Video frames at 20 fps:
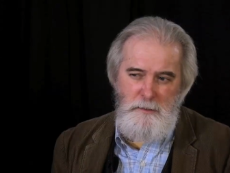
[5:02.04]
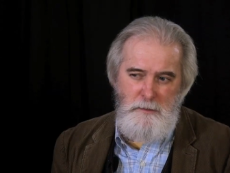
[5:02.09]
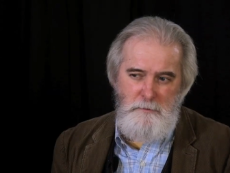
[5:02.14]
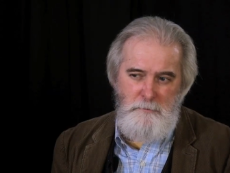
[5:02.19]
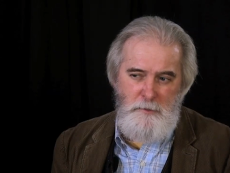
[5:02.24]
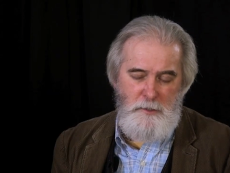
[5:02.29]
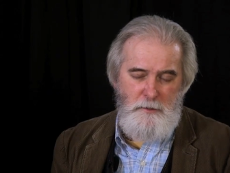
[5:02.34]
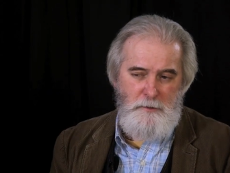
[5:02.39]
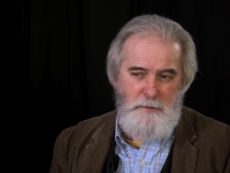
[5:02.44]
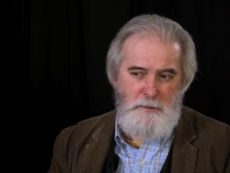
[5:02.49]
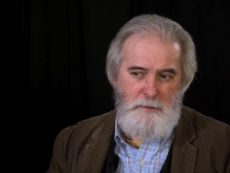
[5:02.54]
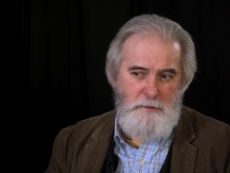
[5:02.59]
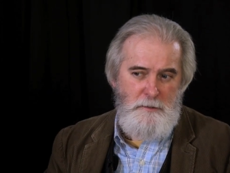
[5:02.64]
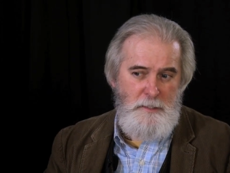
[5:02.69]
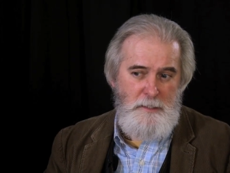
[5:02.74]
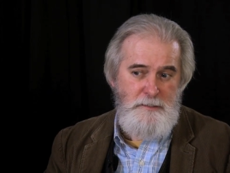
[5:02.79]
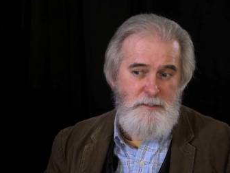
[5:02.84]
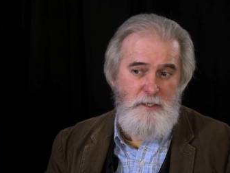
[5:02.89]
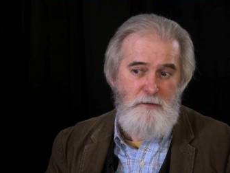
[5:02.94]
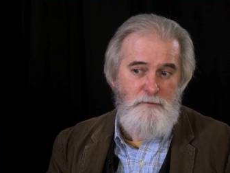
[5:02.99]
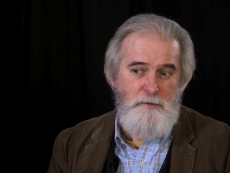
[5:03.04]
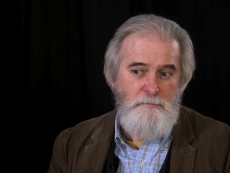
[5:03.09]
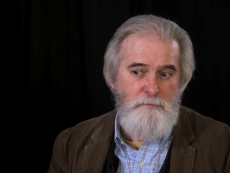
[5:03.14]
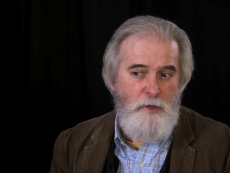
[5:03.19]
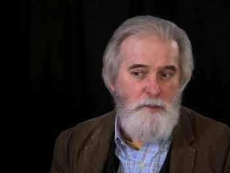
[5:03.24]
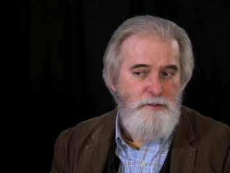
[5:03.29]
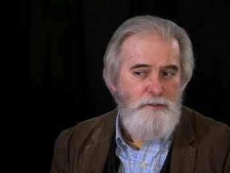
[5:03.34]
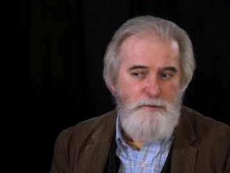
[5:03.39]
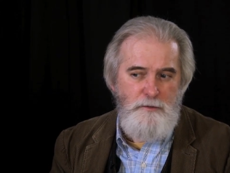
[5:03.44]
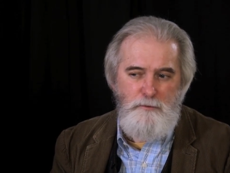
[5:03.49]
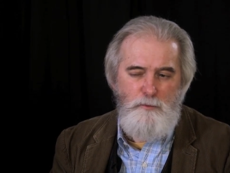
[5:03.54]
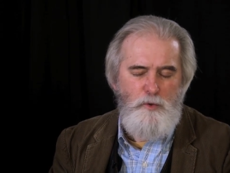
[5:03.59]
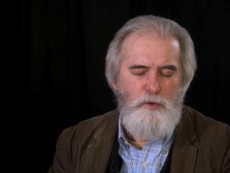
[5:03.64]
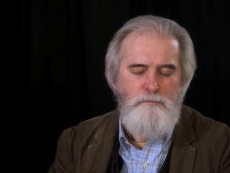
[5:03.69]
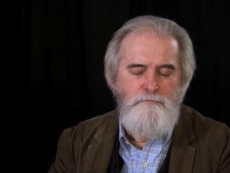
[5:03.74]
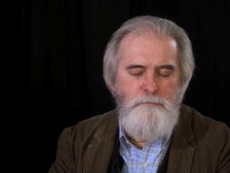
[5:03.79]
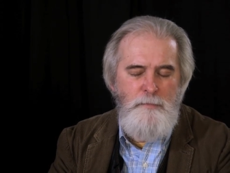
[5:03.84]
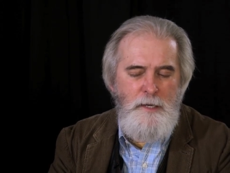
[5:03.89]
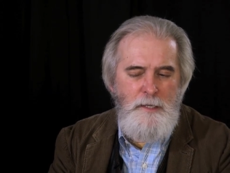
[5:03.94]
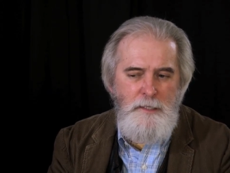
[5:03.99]
America has given much to the world,
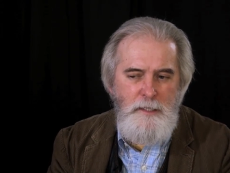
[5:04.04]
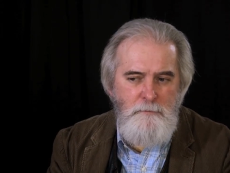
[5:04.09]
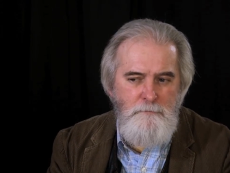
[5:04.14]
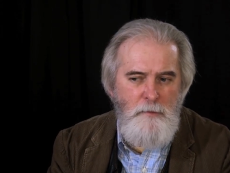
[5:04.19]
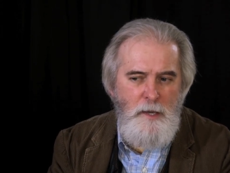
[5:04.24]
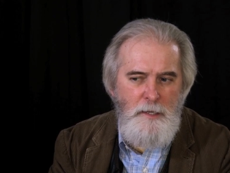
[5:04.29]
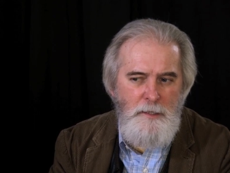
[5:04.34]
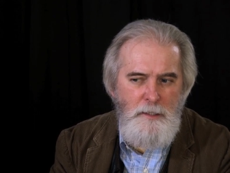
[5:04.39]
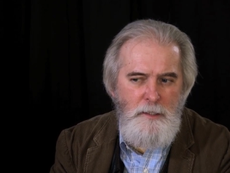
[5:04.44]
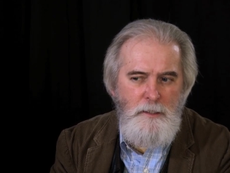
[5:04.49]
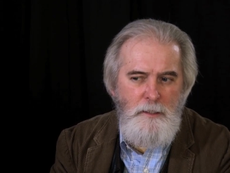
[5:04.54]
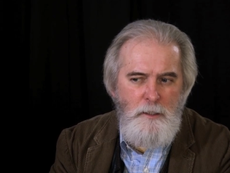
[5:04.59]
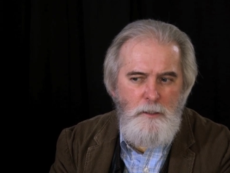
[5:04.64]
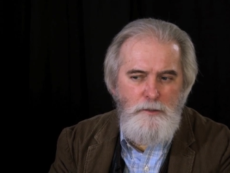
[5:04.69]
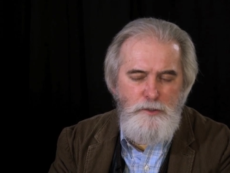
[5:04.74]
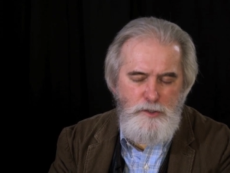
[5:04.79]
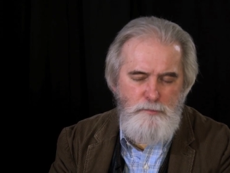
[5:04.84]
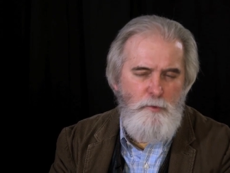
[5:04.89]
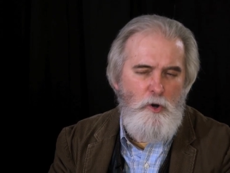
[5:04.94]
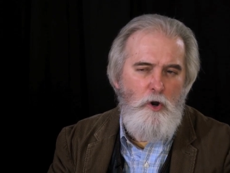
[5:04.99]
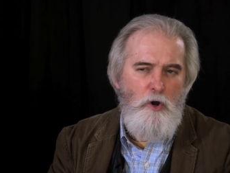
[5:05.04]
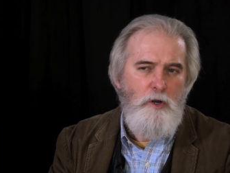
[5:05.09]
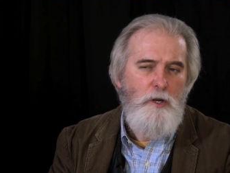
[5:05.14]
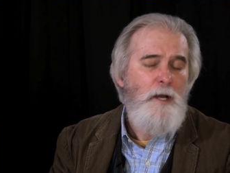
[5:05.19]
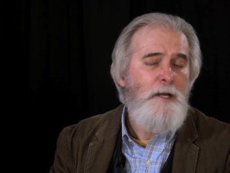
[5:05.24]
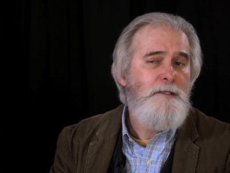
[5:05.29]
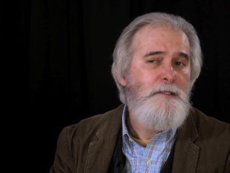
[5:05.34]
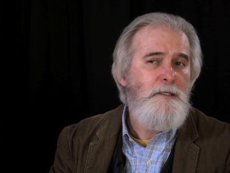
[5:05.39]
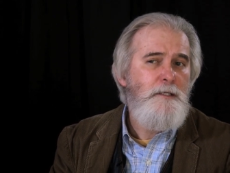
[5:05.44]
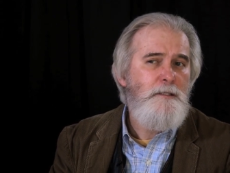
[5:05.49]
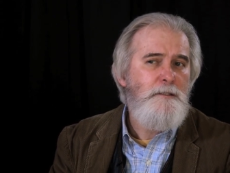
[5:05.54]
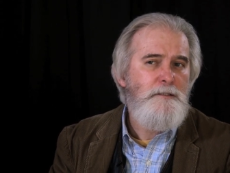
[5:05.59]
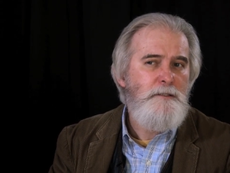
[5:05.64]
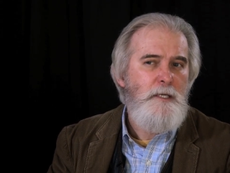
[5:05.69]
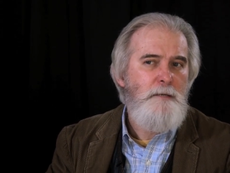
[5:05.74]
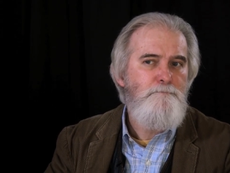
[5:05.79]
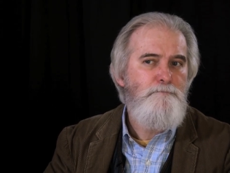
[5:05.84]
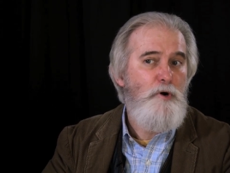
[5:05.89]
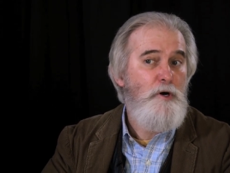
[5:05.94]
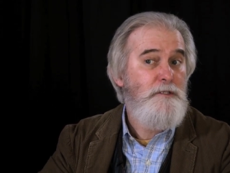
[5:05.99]
many, many small ideas,
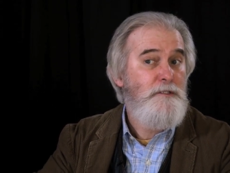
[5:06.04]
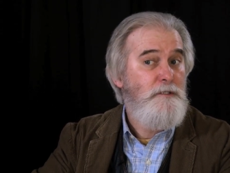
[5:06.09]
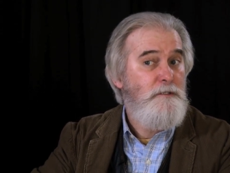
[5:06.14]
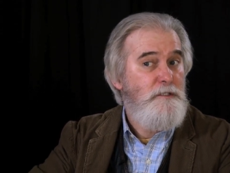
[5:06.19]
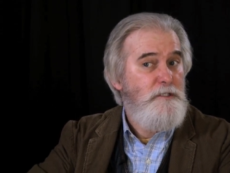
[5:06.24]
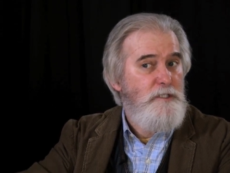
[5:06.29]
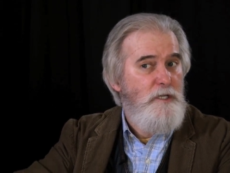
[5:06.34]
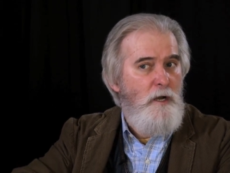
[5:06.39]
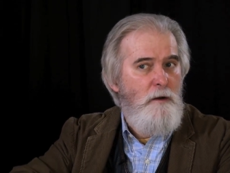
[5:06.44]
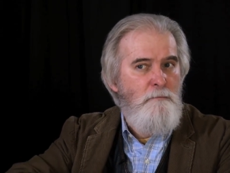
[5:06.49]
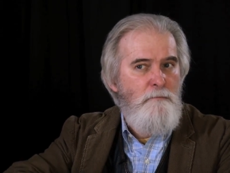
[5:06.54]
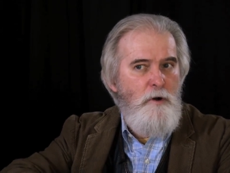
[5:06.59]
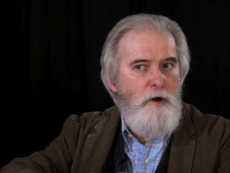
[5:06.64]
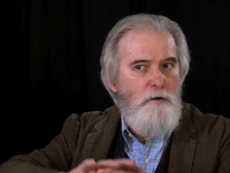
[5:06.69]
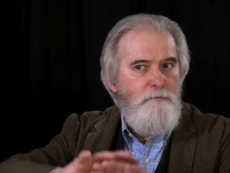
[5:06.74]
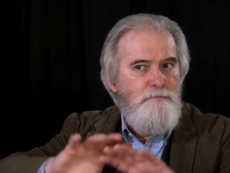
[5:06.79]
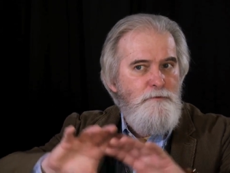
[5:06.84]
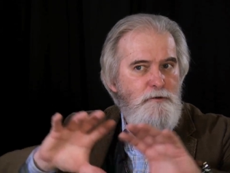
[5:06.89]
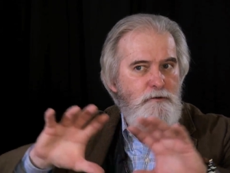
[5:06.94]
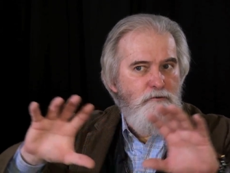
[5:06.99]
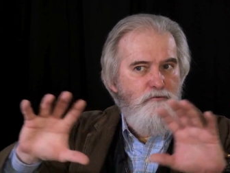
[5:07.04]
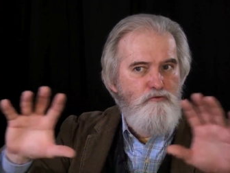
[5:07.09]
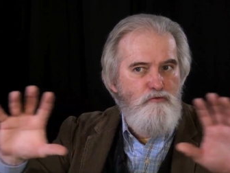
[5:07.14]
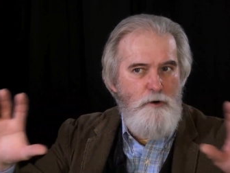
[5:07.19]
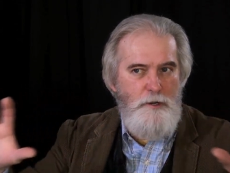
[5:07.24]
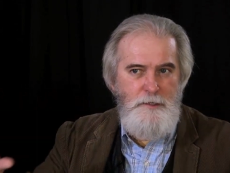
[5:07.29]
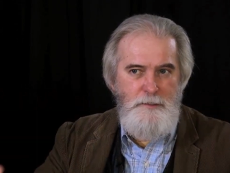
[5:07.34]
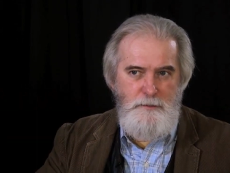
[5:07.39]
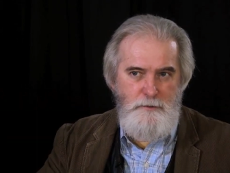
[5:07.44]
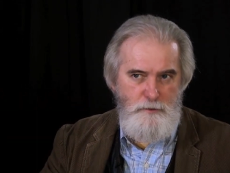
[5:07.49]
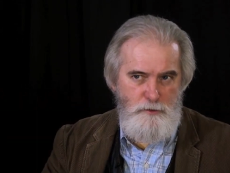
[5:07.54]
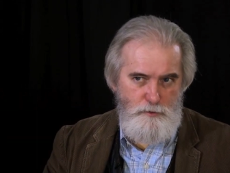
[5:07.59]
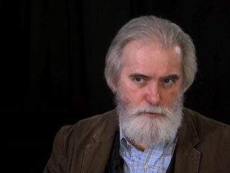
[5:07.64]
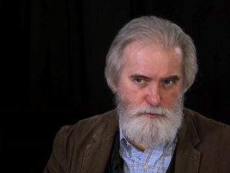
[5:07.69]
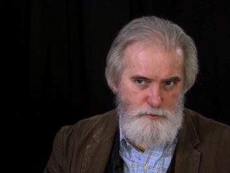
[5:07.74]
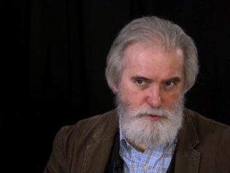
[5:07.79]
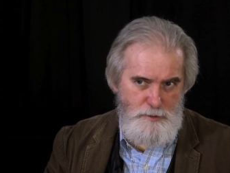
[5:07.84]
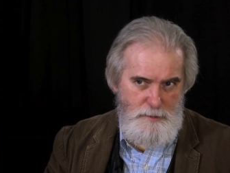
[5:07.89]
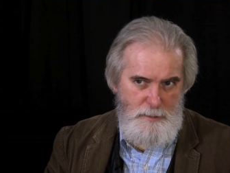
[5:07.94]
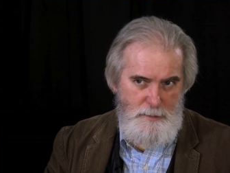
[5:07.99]
but some of the great,
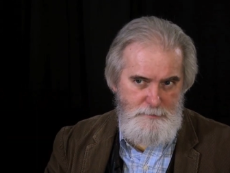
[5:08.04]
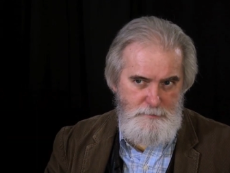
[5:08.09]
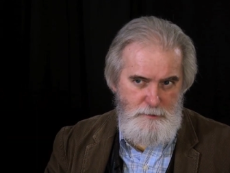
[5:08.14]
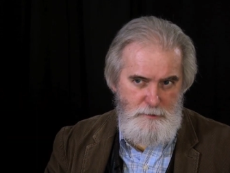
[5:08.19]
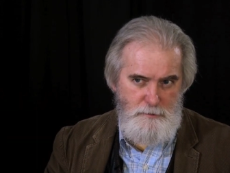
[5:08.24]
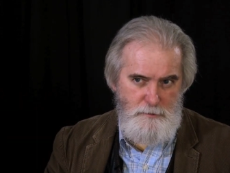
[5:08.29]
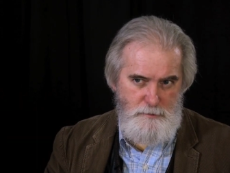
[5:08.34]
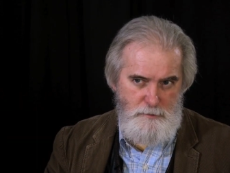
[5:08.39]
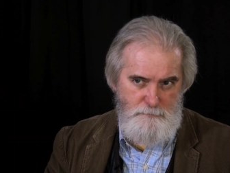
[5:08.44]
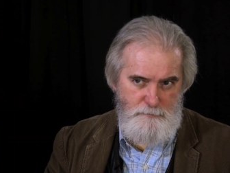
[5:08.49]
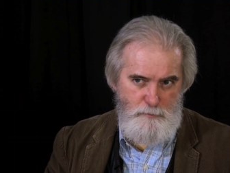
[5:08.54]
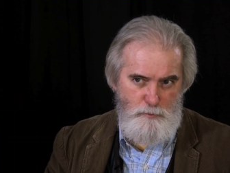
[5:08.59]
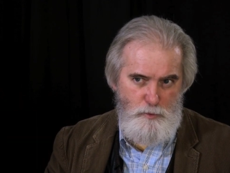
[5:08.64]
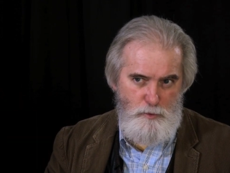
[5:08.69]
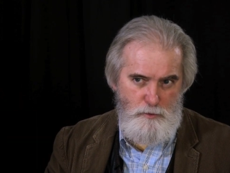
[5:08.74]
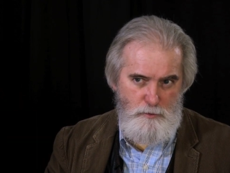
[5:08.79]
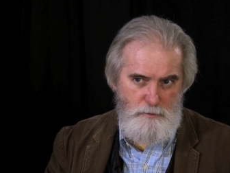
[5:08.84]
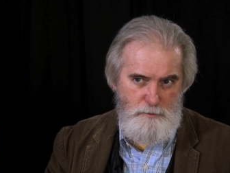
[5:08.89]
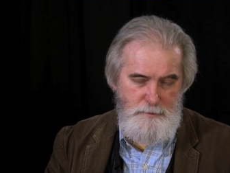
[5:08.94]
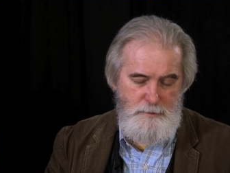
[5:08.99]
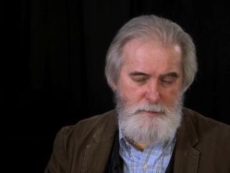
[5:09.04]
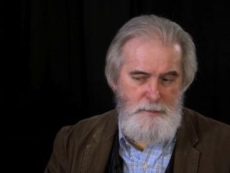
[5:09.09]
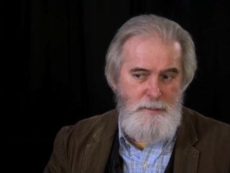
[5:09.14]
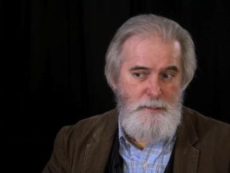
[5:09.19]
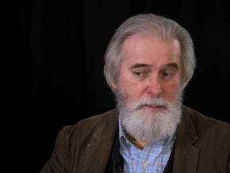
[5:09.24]
huge ideas of the world.